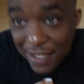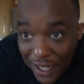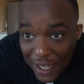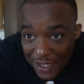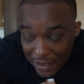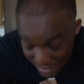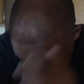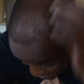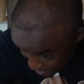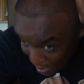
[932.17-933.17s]

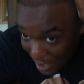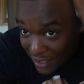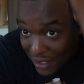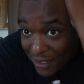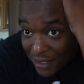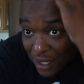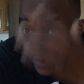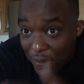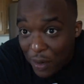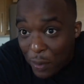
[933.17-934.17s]
done washing that
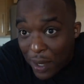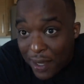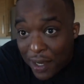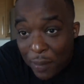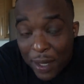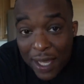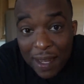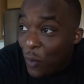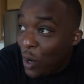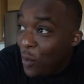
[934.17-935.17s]
stuff out my hair, man.
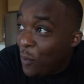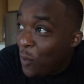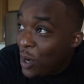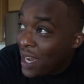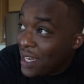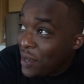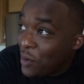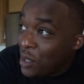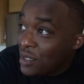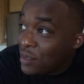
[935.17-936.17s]
Well, what I did
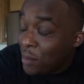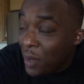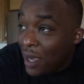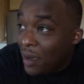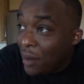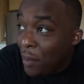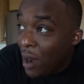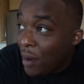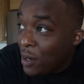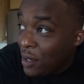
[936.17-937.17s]
was my uh,
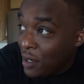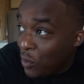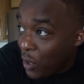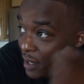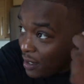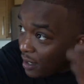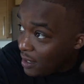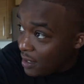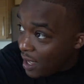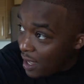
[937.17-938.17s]
barber, he went
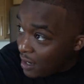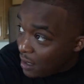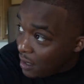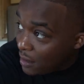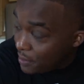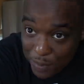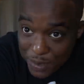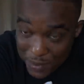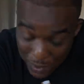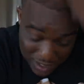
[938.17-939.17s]
and got um,
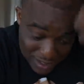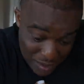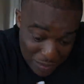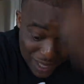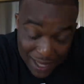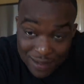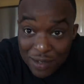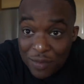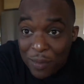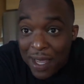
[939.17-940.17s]
sprayed this little black
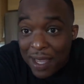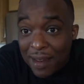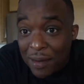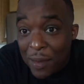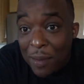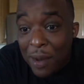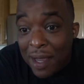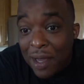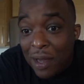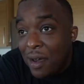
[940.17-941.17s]
stuff in my head and made my
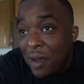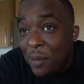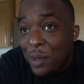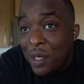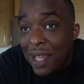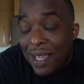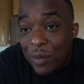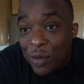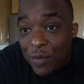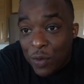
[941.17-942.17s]
hair um, look like it
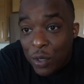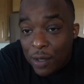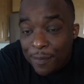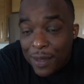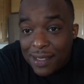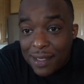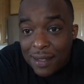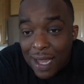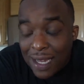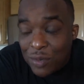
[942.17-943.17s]
was full.
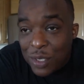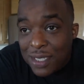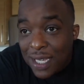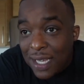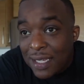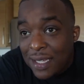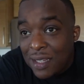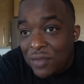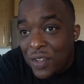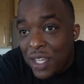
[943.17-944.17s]
Listen, I just want to say did
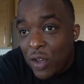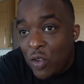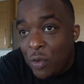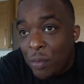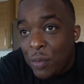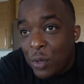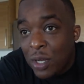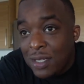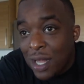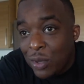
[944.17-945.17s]
this video for people
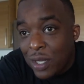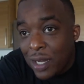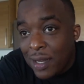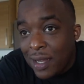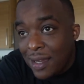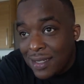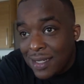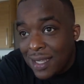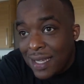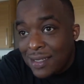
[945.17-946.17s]
that's out there that
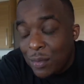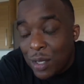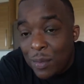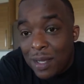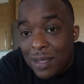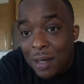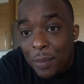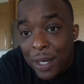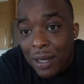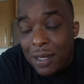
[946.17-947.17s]
doesn't like something about their
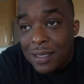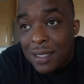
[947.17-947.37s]
appearance